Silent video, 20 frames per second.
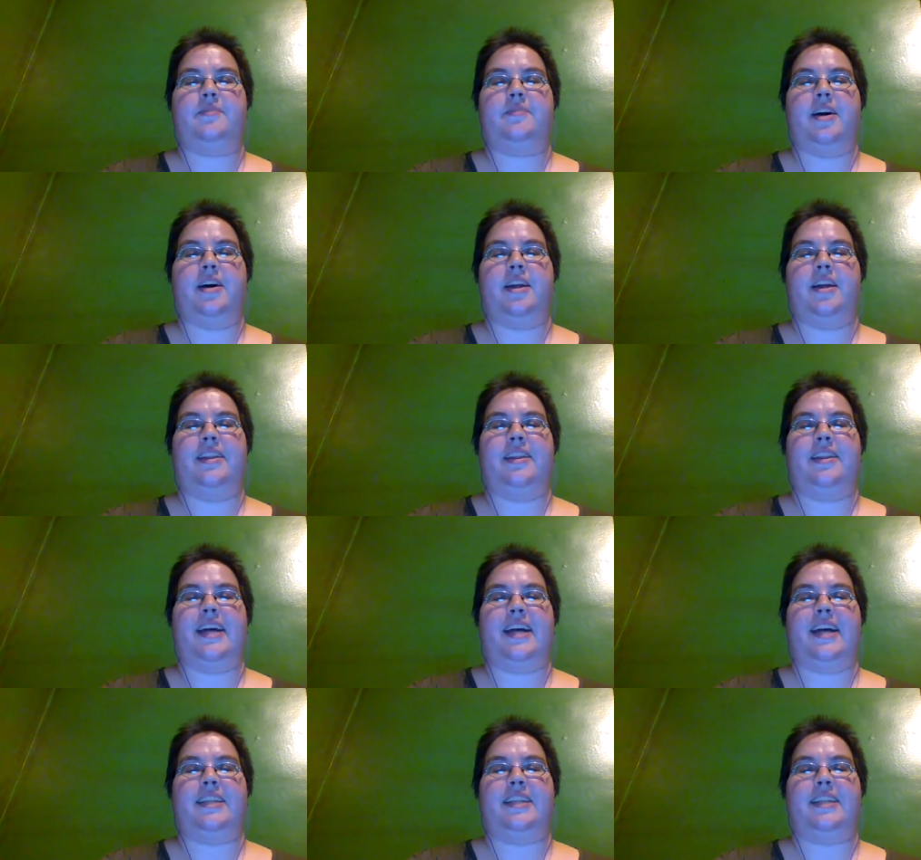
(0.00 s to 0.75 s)
But
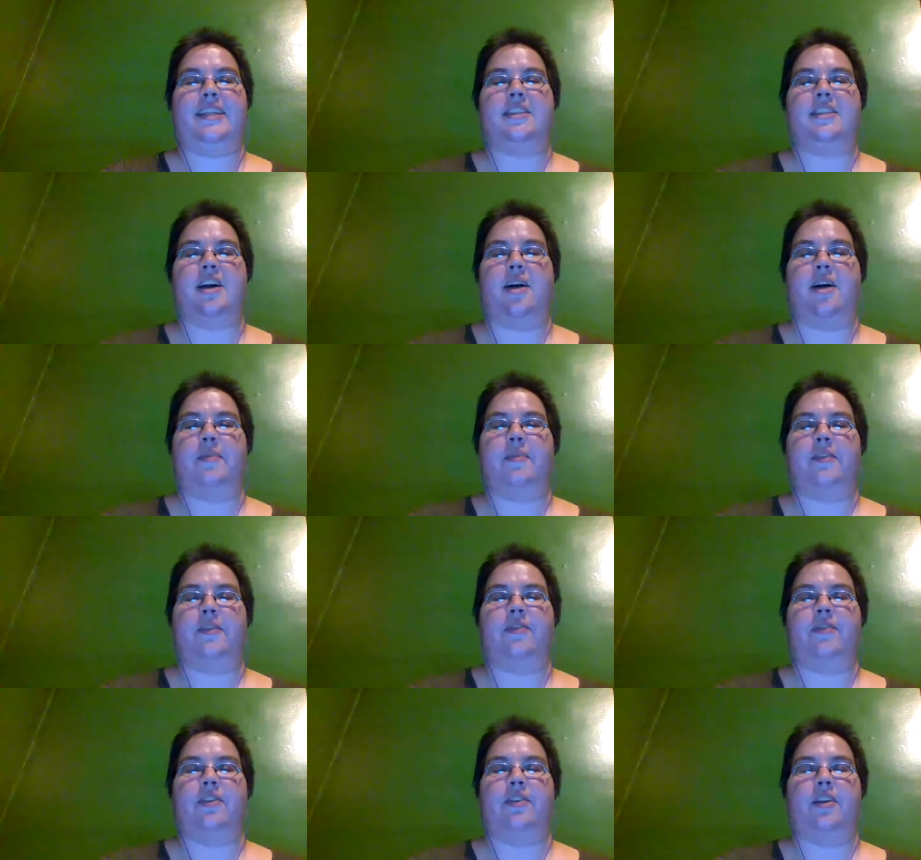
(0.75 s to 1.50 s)
that's topic
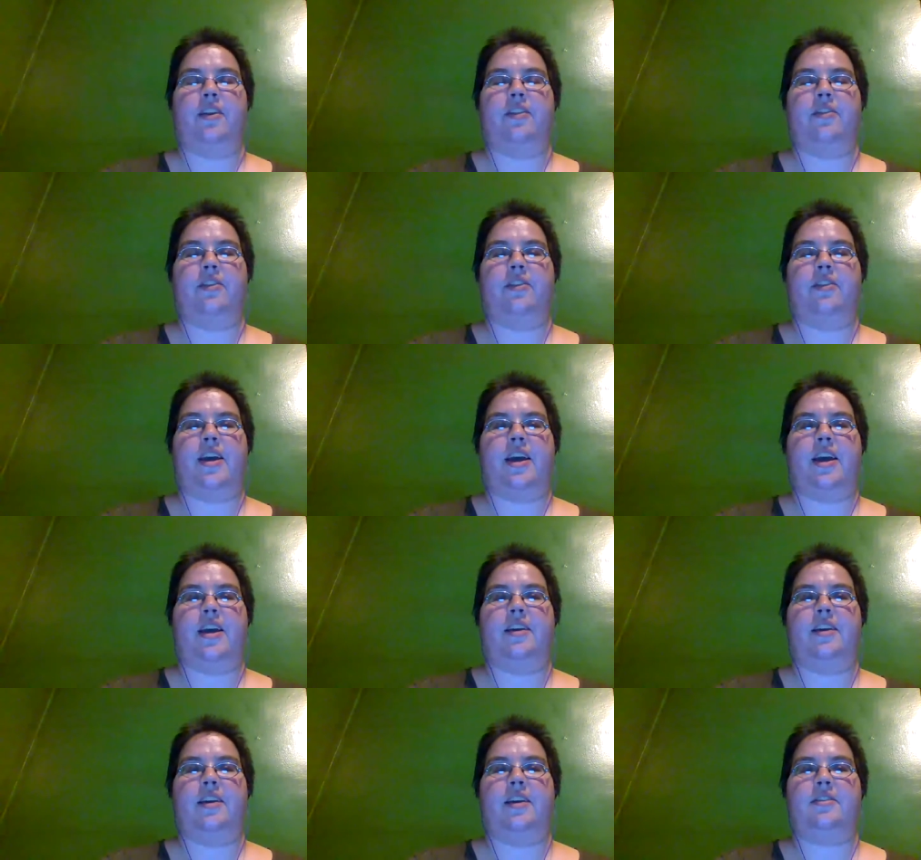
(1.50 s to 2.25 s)
for another
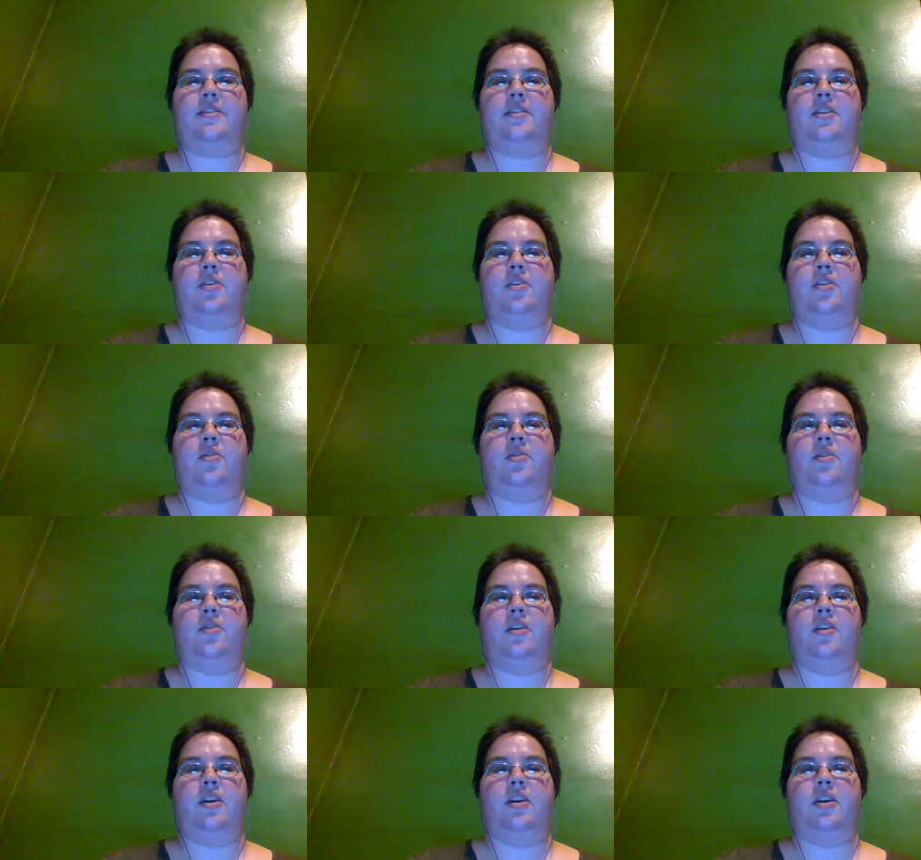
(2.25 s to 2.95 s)
day. So